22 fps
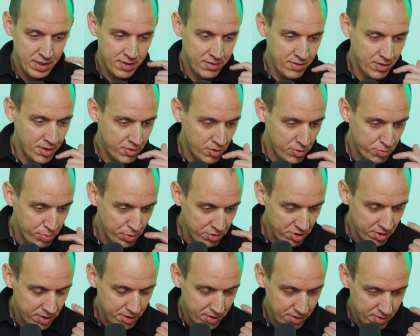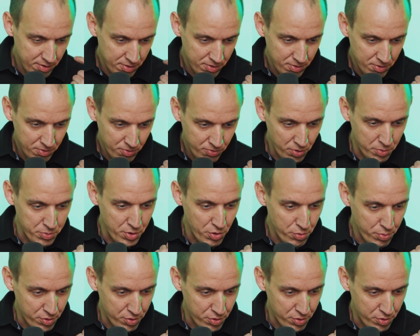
it's especially from your